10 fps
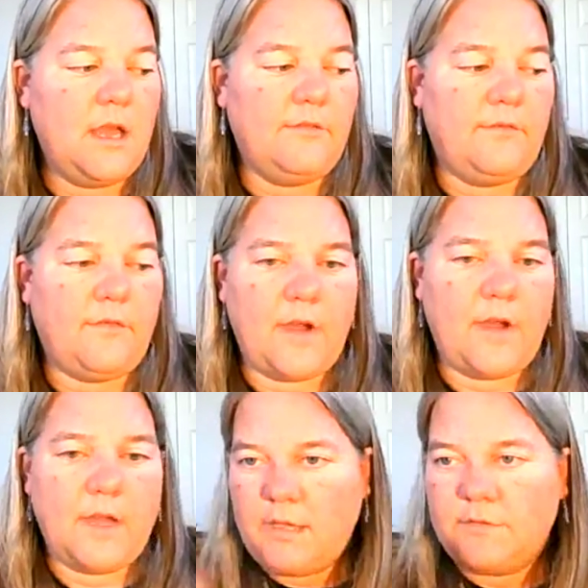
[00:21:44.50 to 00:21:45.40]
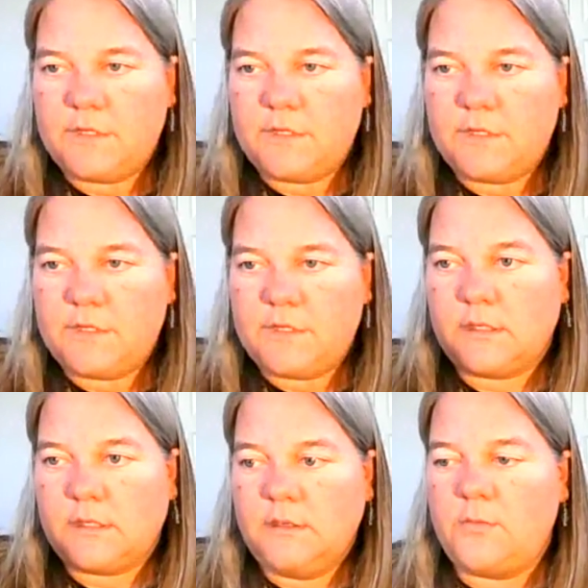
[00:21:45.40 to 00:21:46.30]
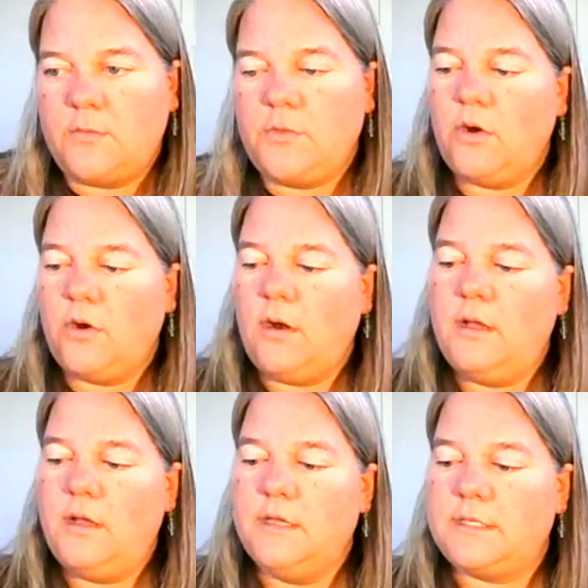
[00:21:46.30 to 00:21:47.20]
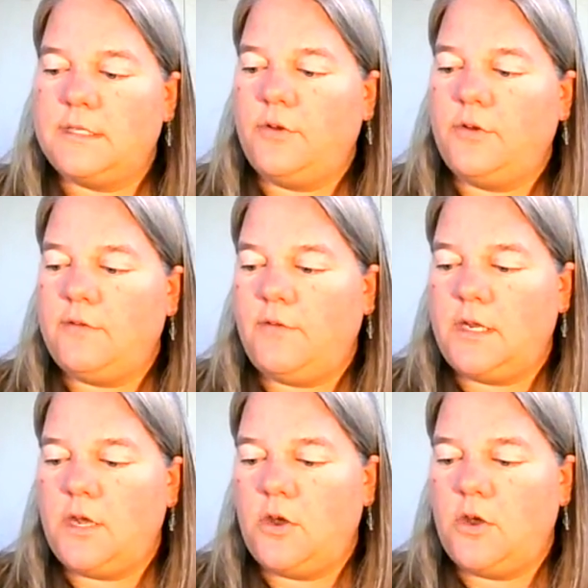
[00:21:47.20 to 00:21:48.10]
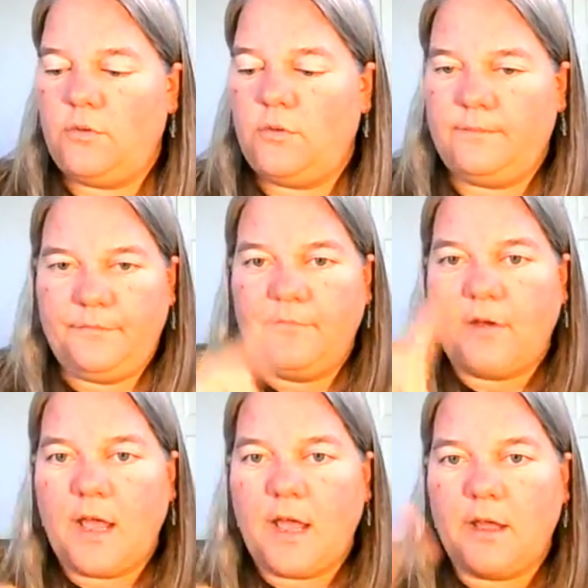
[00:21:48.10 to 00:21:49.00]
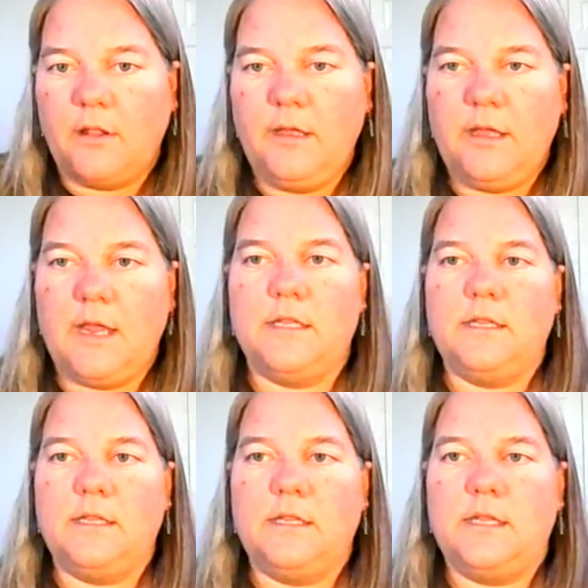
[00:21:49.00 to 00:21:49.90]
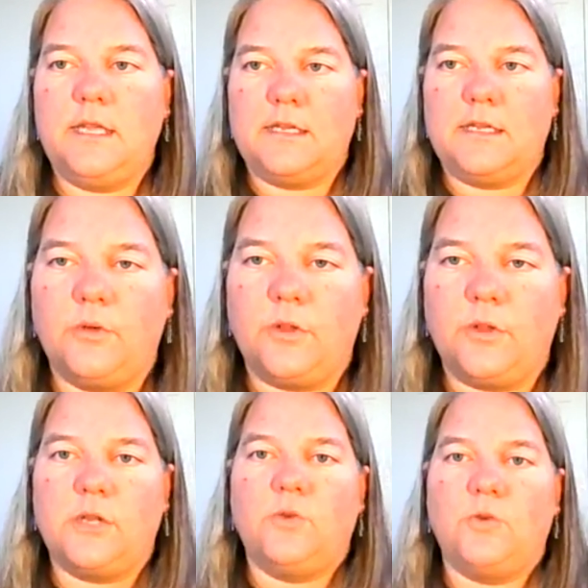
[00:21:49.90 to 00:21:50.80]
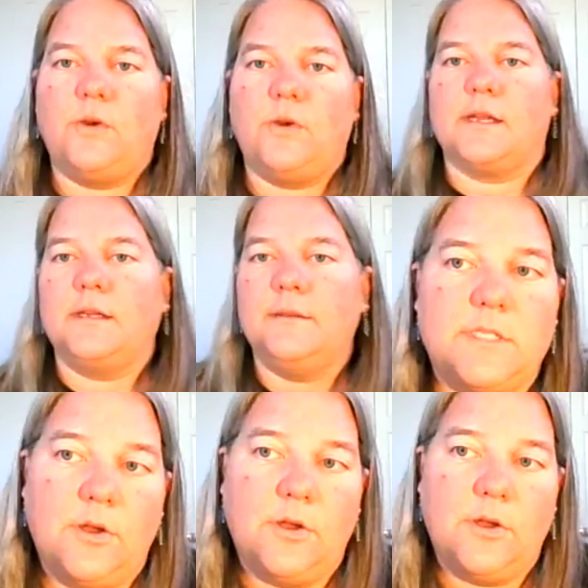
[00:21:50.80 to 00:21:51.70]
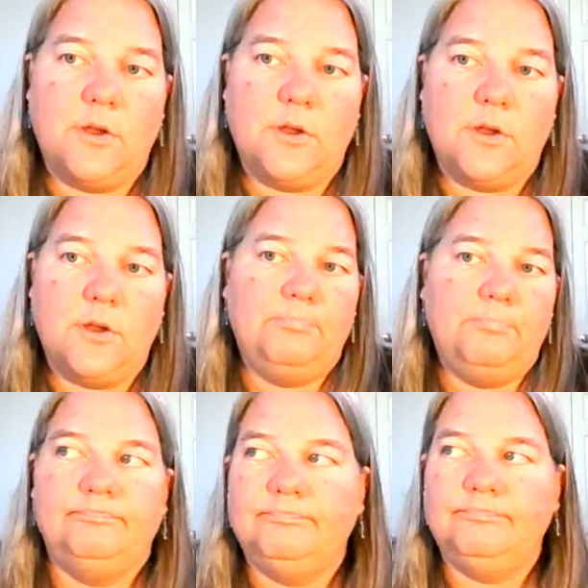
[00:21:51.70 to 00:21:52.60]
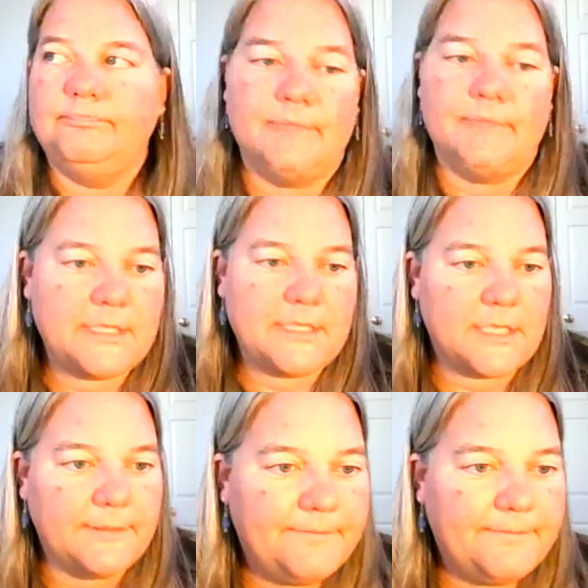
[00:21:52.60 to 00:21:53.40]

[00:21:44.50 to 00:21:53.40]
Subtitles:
find the little waves from your sound and video file, and then they can line up really quick. So that's good.